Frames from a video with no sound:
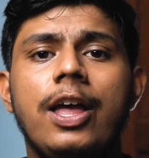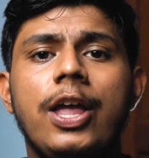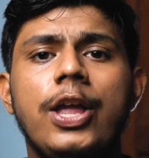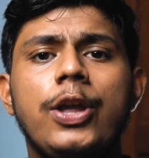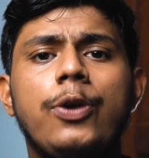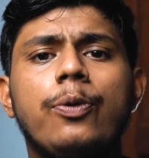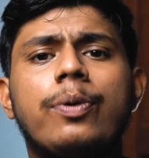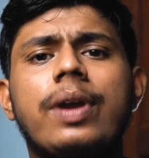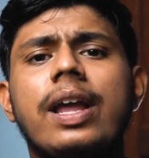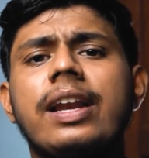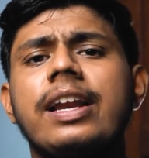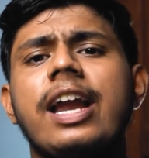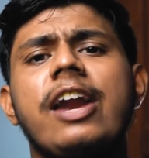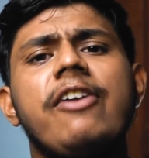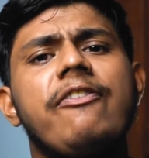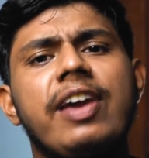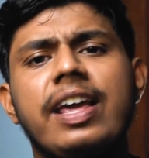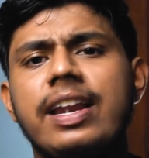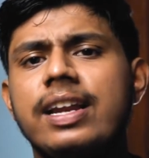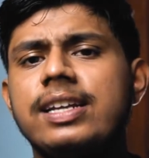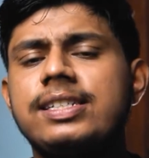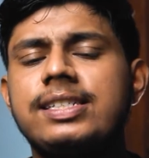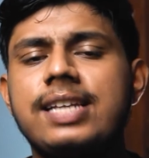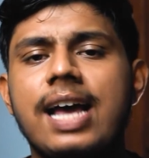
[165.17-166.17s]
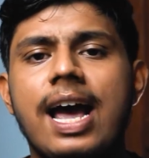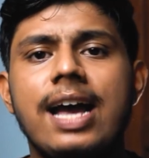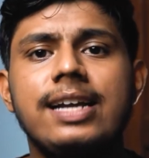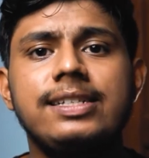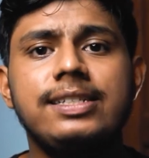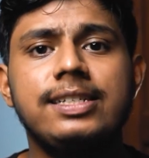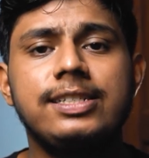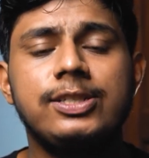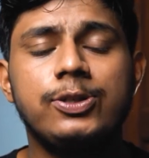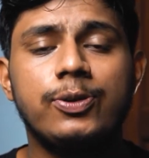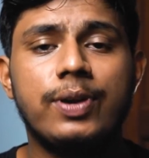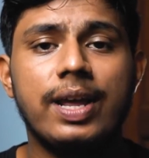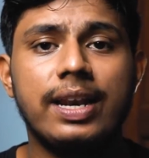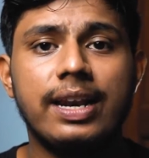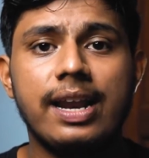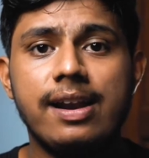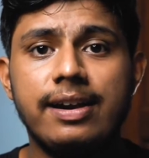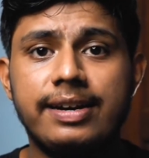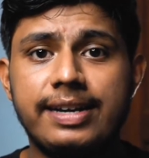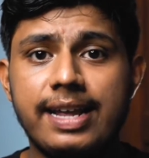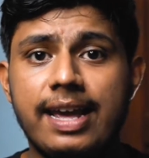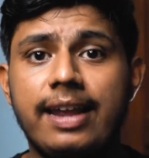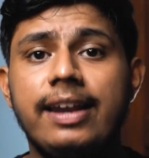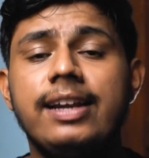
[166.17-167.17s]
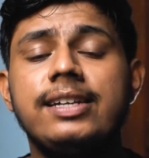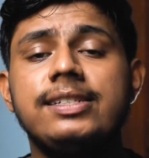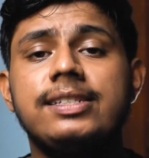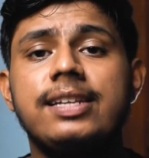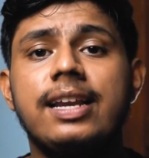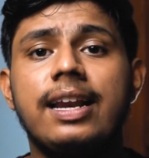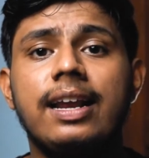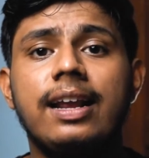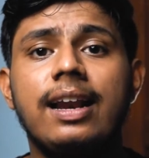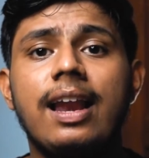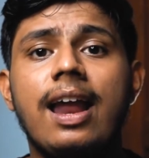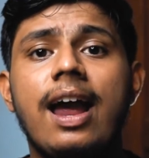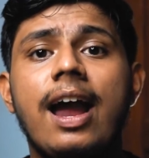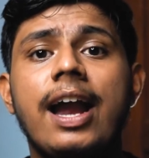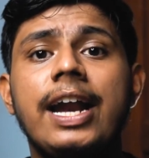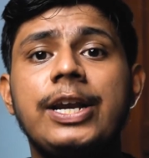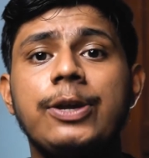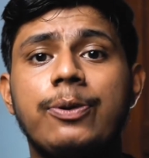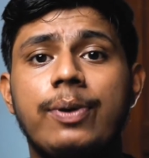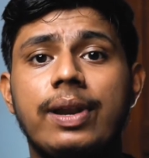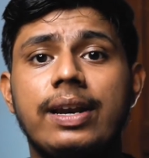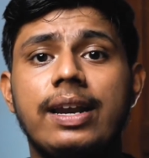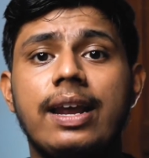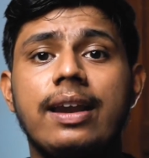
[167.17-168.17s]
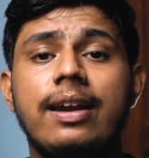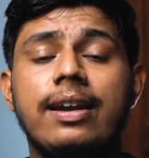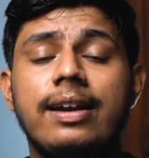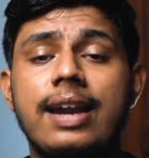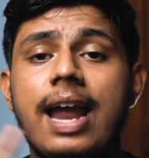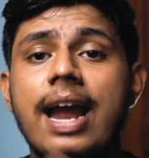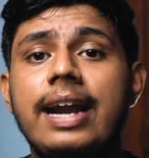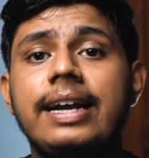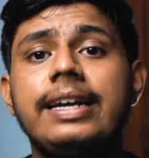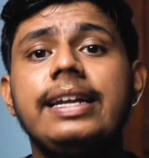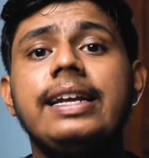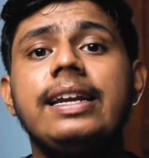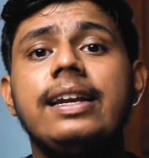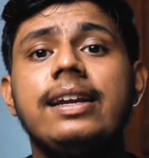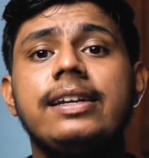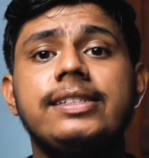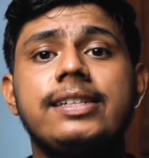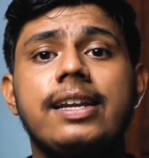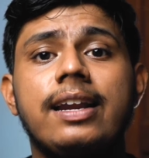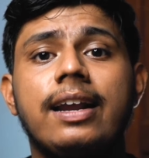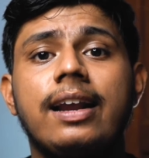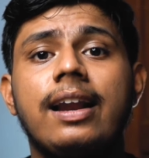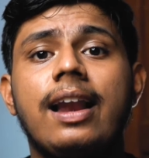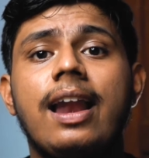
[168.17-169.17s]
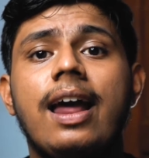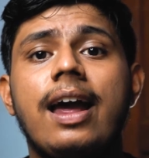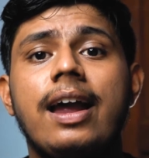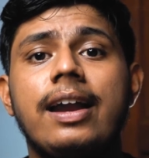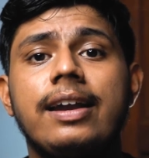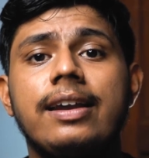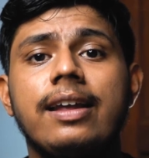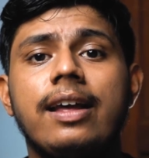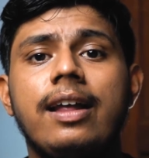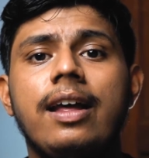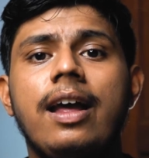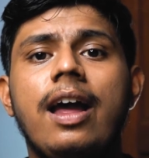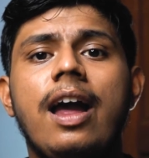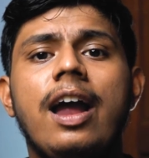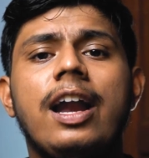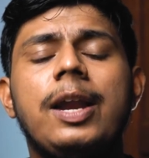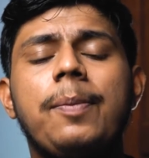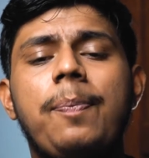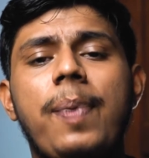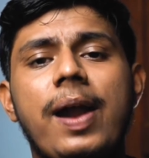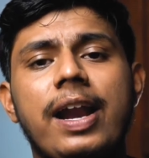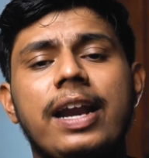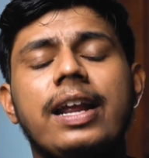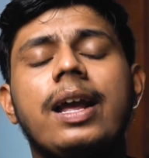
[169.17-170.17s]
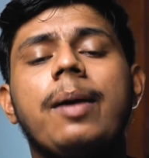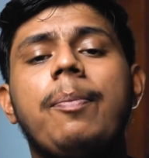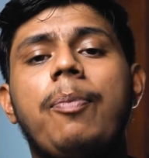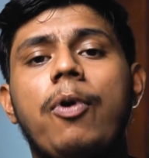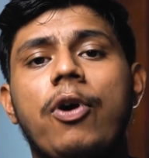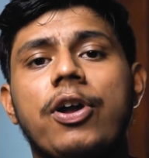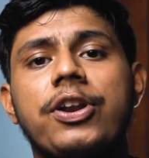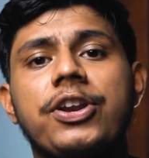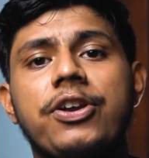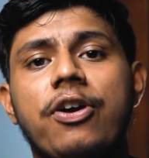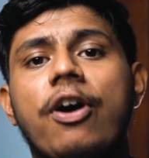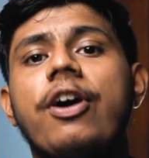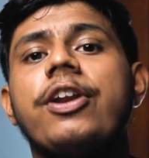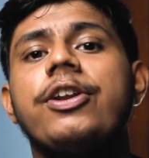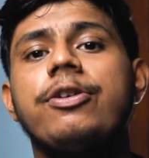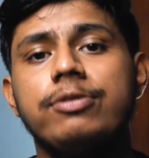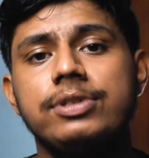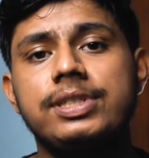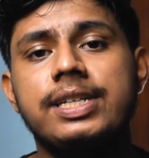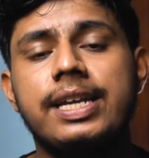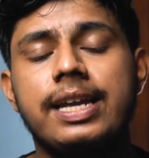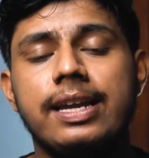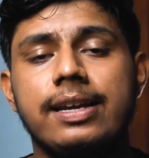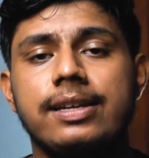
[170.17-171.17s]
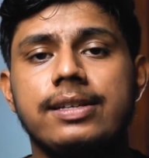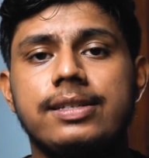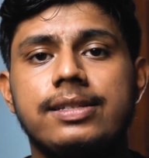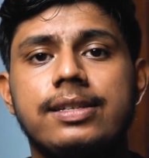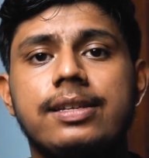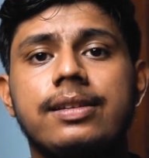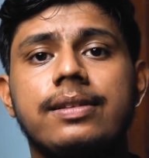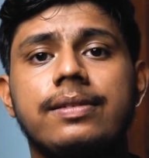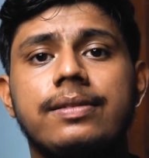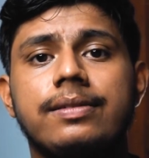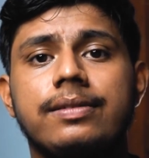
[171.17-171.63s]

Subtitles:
You can get various sizes. You can get a 10-inch ring light, you can get a 19-inch ring light, depending upon your use case.